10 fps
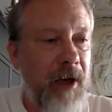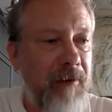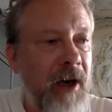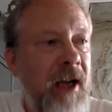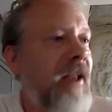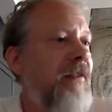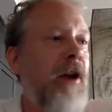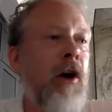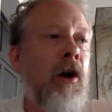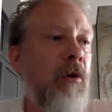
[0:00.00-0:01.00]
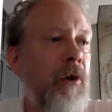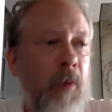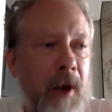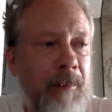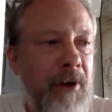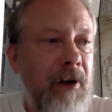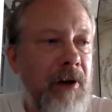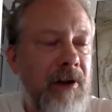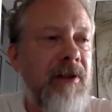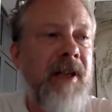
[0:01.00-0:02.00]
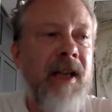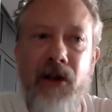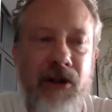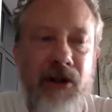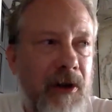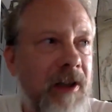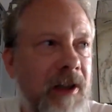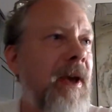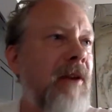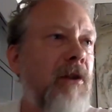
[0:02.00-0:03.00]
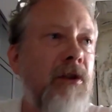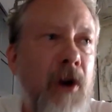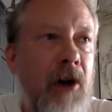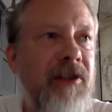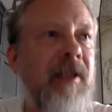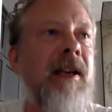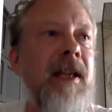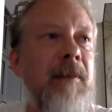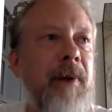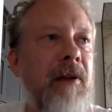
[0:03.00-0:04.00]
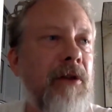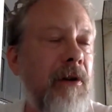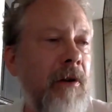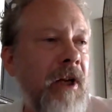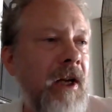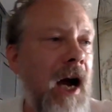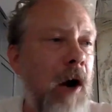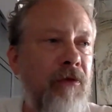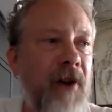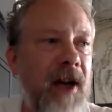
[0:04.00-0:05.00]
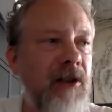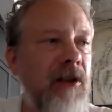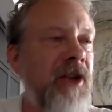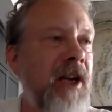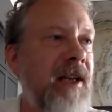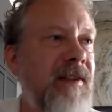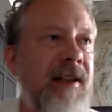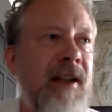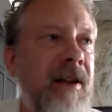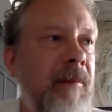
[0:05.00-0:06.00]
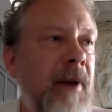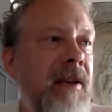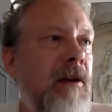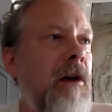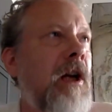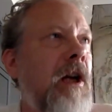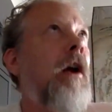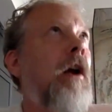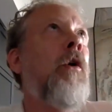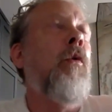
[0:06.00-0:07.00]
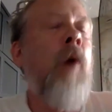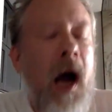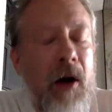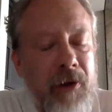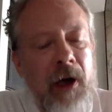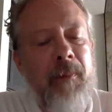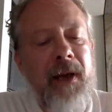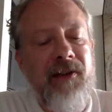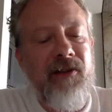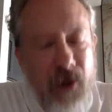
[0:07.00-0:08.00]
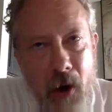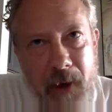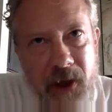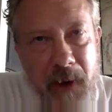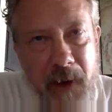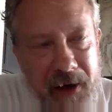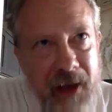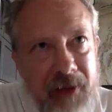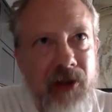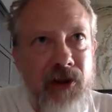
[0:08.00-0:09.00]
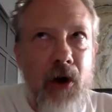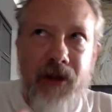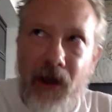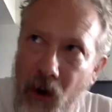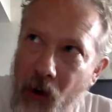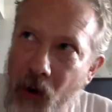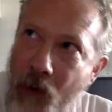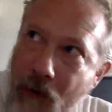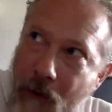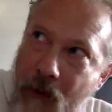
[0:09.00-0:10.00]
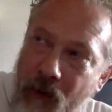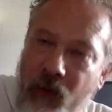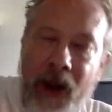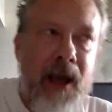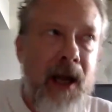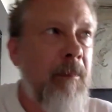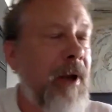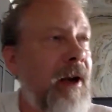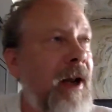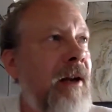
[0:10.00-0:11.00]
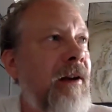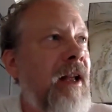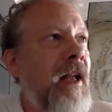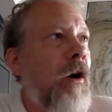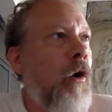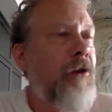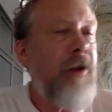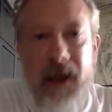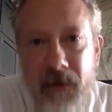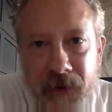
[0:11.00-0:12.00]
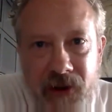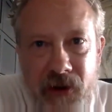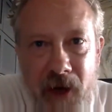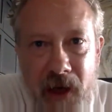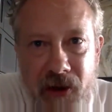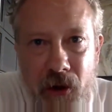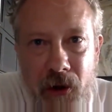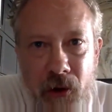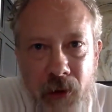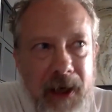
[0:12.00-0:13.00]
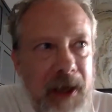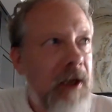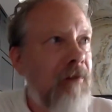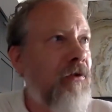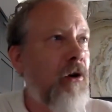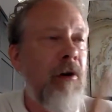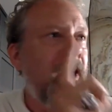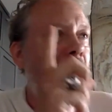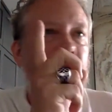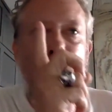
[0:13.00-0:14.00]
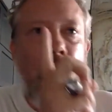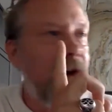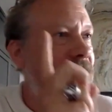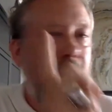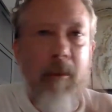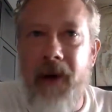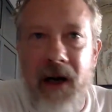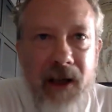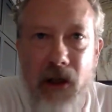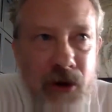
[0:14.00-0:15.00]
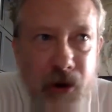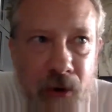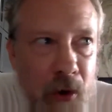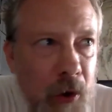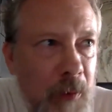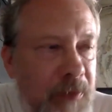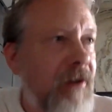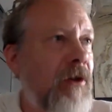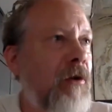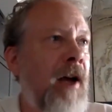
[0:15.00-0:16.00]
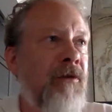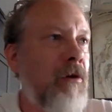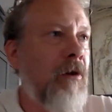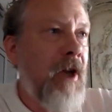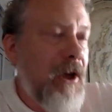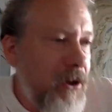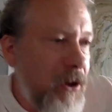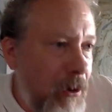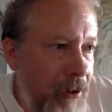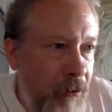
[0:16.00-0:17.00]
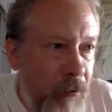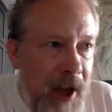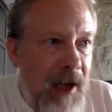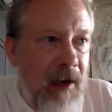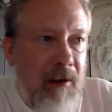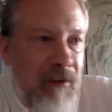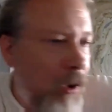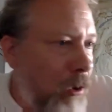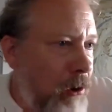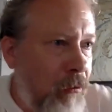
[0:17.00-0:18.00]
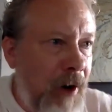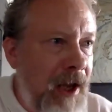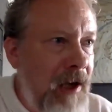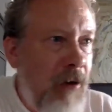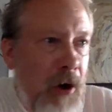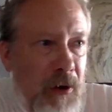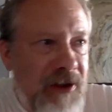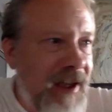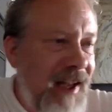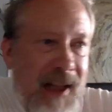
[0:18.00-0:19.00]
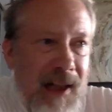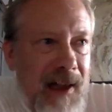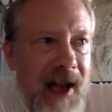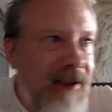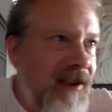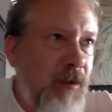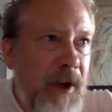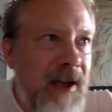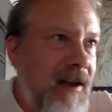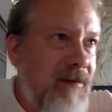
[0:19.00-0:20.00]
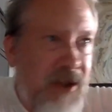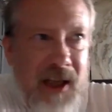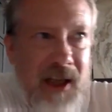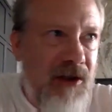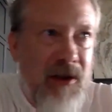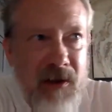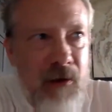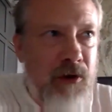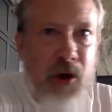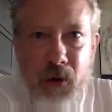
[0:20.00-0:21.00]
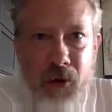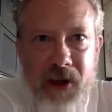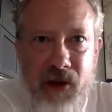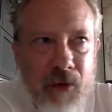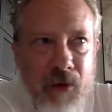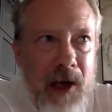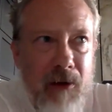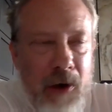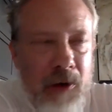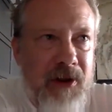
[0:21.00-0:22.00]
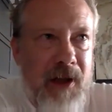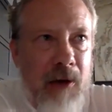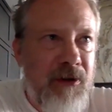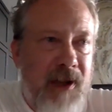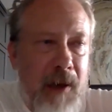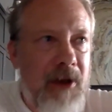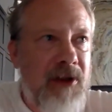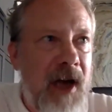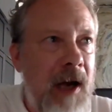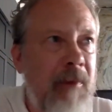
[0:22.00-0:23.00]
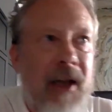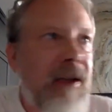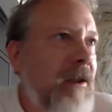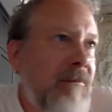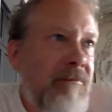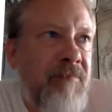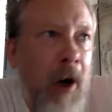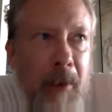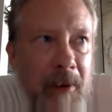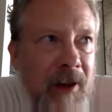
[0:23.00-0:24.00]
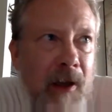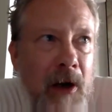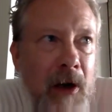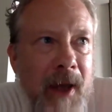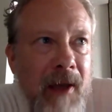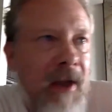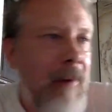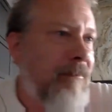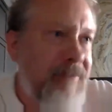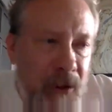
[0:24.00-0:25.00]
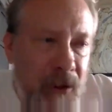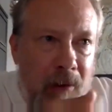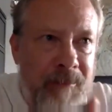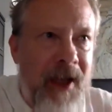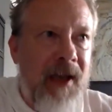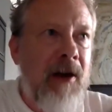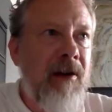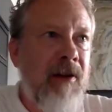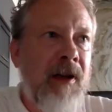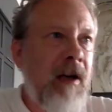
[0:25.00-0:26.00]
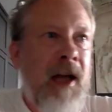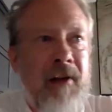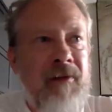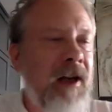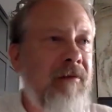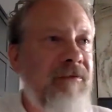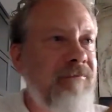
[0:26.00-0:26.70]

or whatever. They own the weapon industry. They make the JAS Gripen, our fighter jets. And they make, they're going to make so much money. And the stocks are going, woo! Way up, and all the infrastructure you will need for all these American troops, and you have to, you know, the rail, all railroads in inland Sweden's just, you know, tourist railroads now, summertime. Probably they're gonna make them, you know, bigger. They're gonna have like